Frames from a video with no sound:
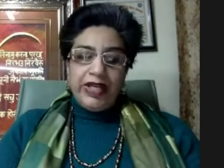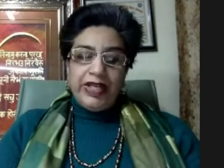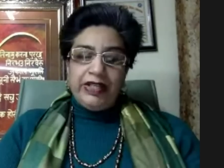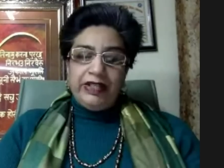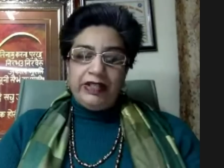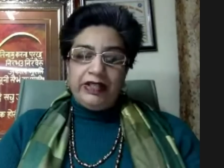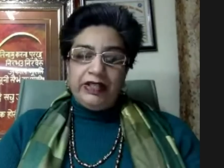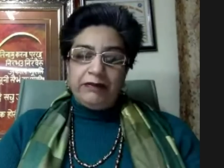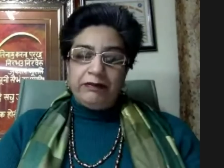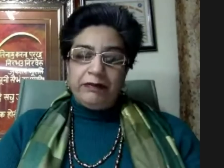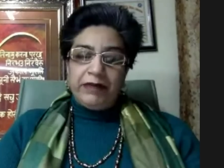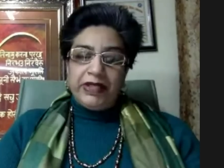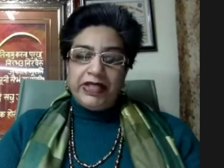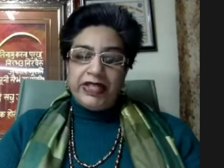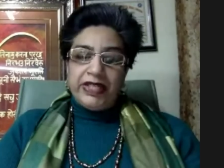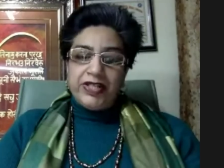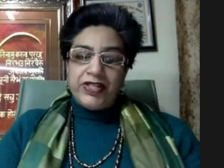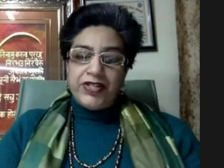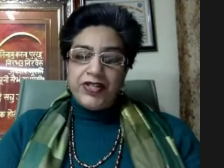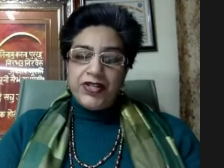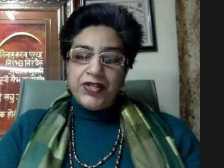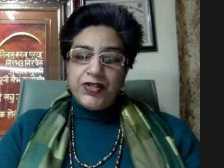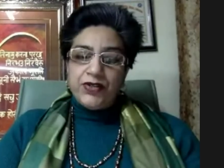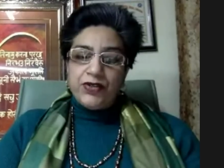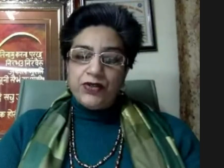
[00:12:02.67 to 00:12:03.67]
it
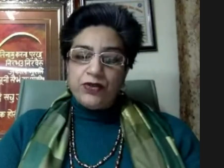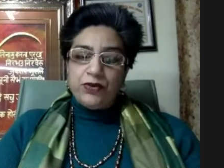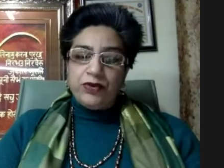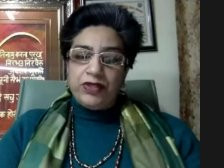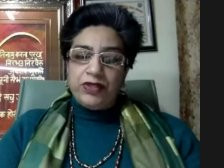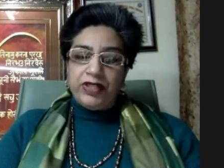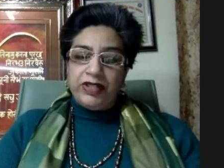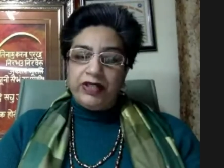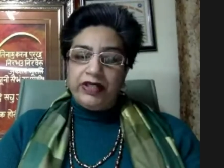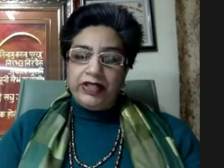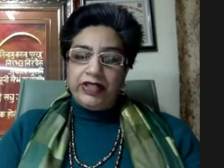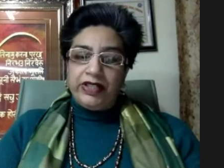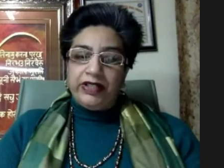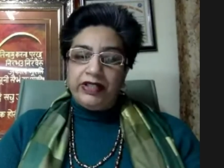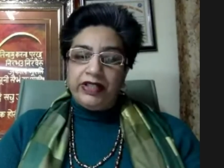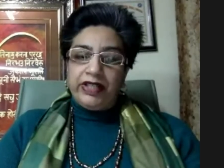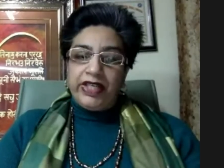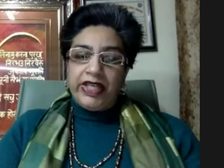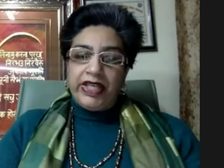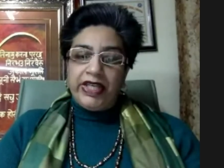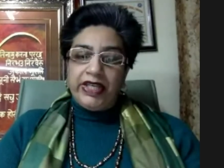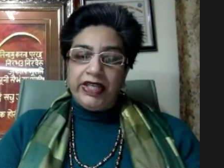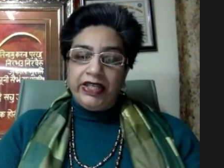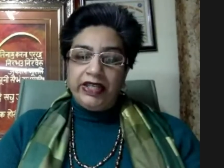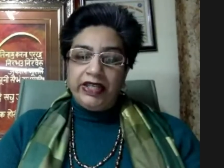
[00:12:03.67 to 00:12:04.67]
diminishes to the
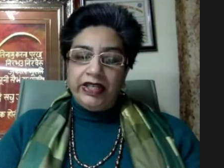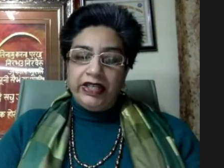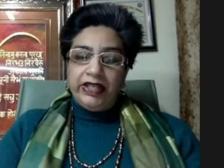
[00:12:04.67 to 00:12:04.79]
degree